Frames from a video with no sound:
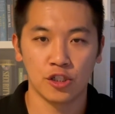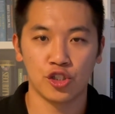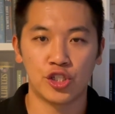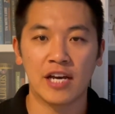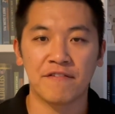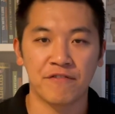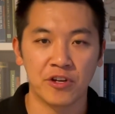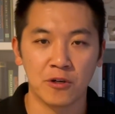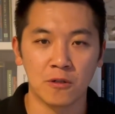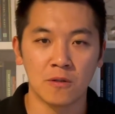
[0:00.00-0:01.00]
jet
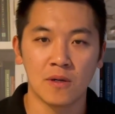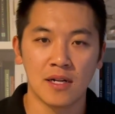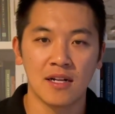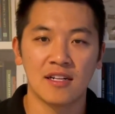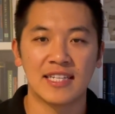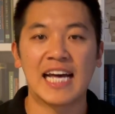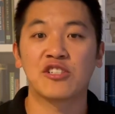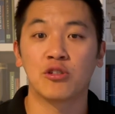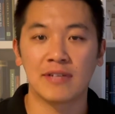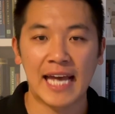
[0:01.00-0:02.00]
fuel,
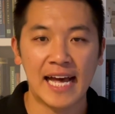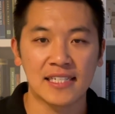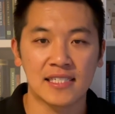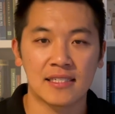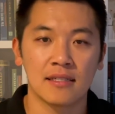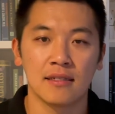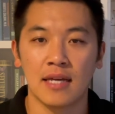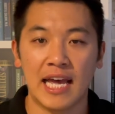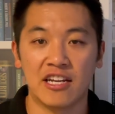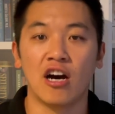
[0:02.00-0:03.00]
natural gas,
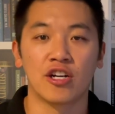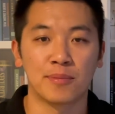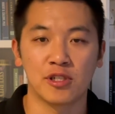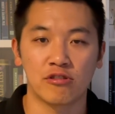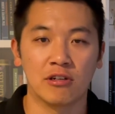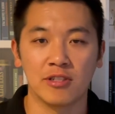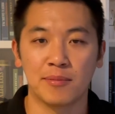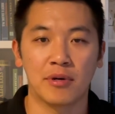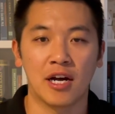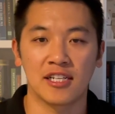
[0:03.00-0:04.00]
and other petroleum
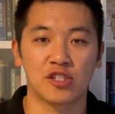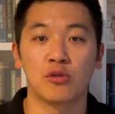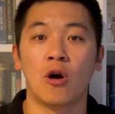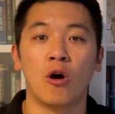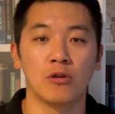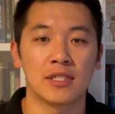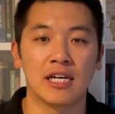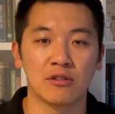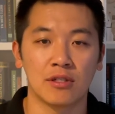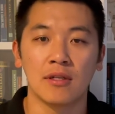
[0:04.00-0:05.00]
products to
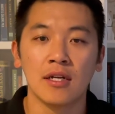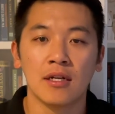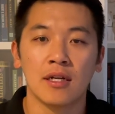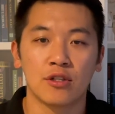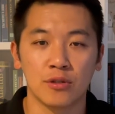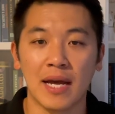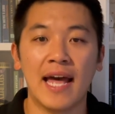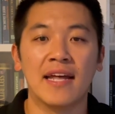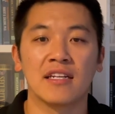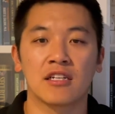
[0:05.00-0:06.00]
wholesale to
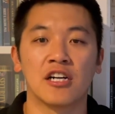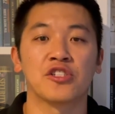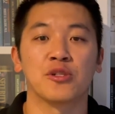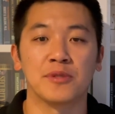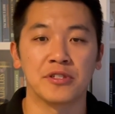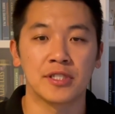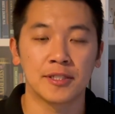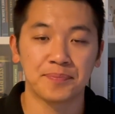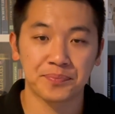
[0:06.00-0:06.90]
end customers.